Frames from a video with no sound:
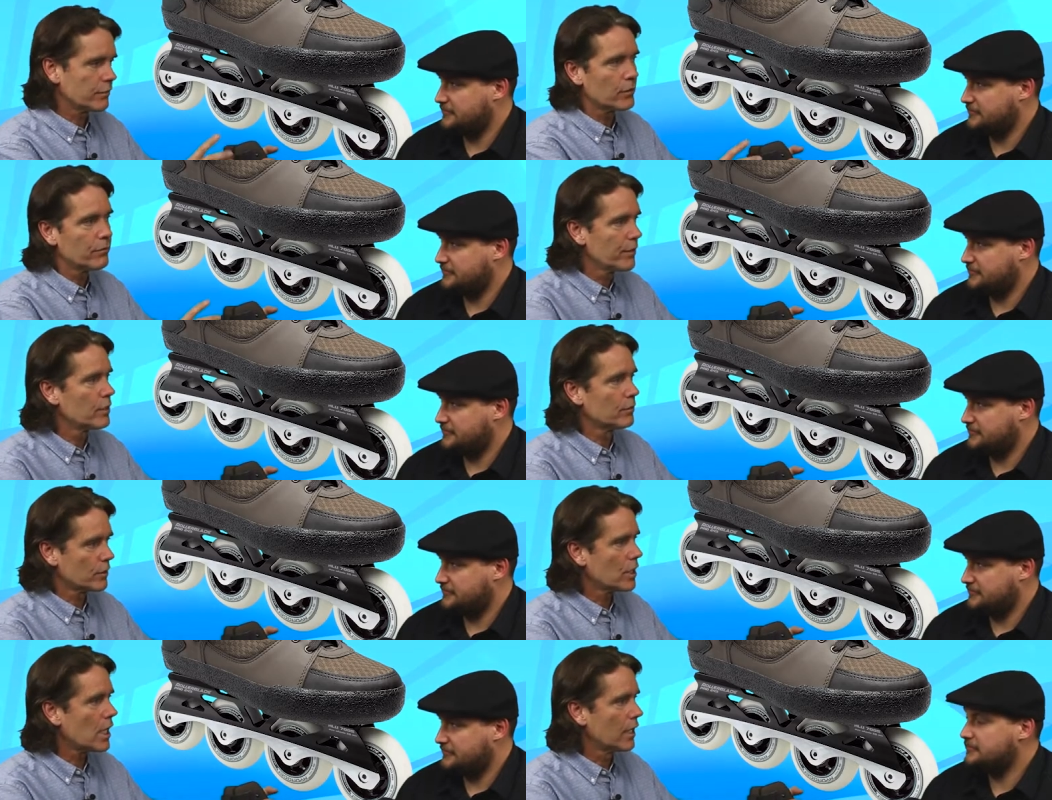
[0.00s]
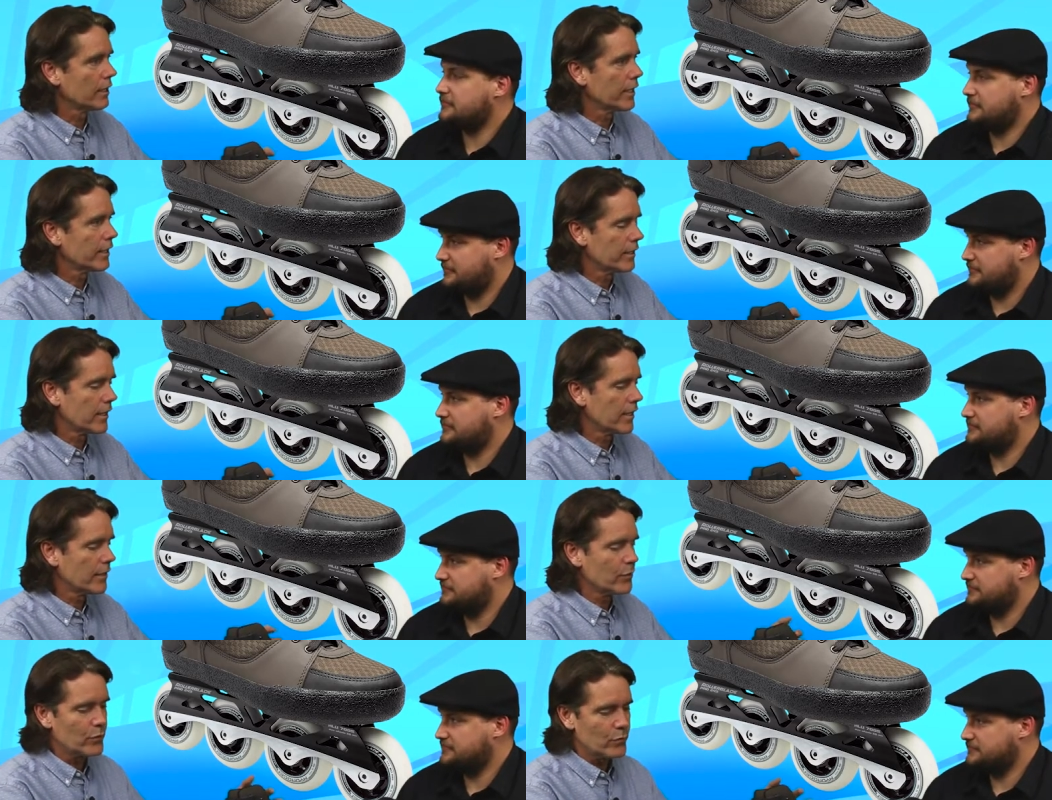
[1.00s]
Speaker 1: a firm fit overall. And uh, the,
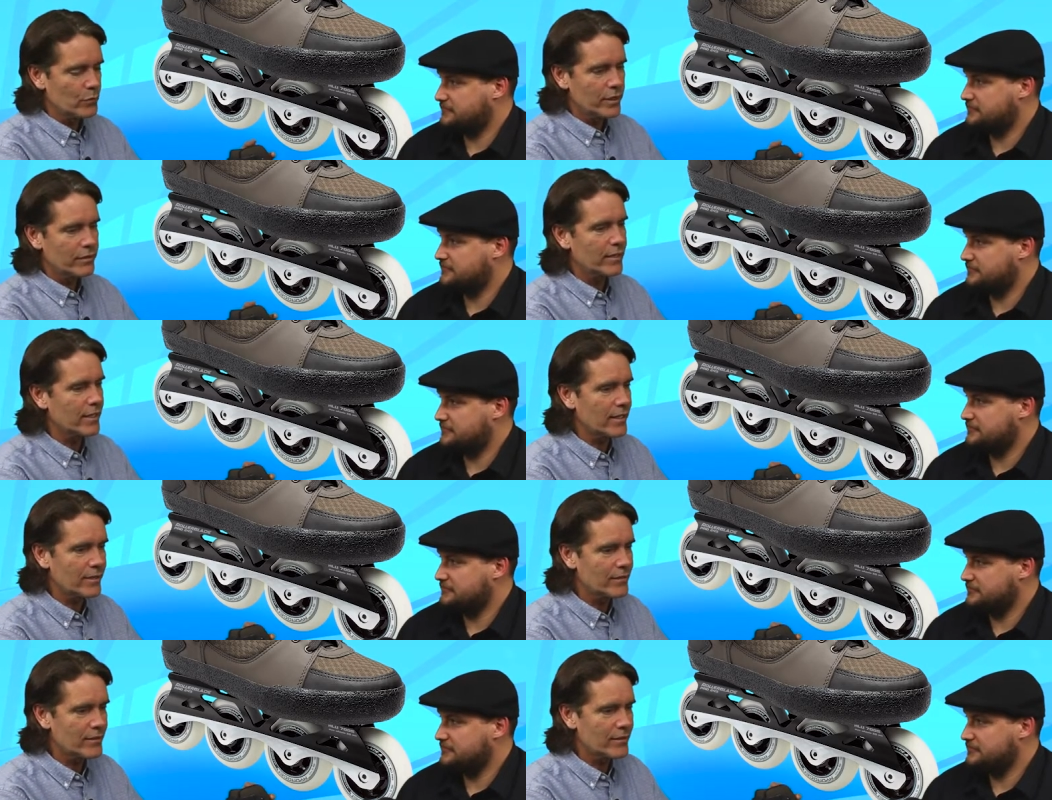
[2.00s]
the one uh,